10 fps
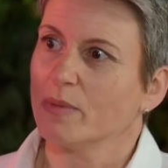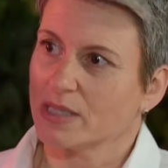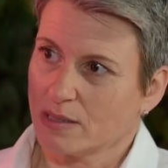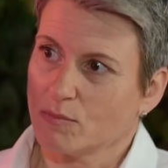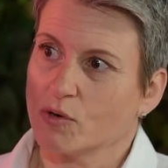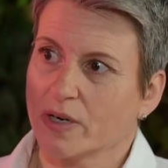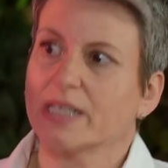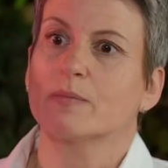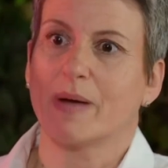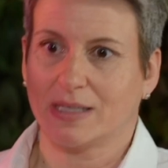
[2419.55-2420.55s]
is the more
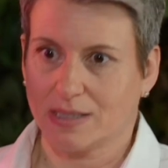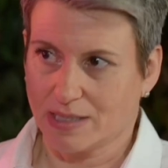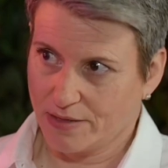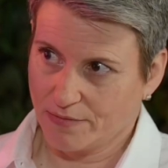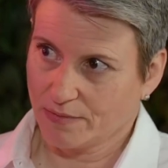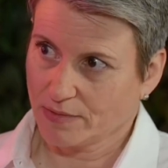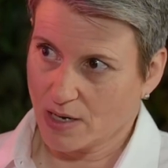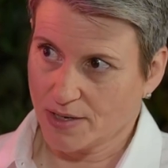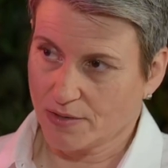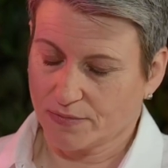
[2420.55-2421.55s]
expansive
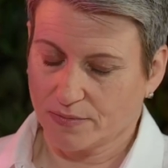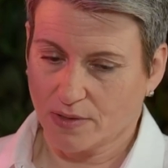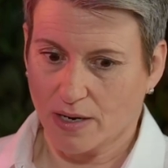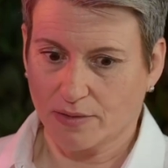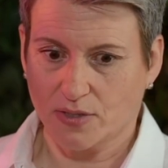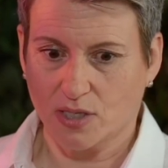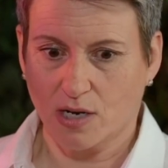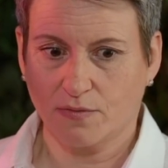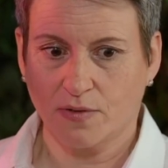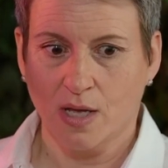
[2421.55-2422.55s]
kind of
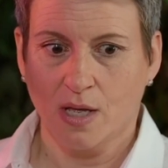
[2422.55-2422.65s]
stuff.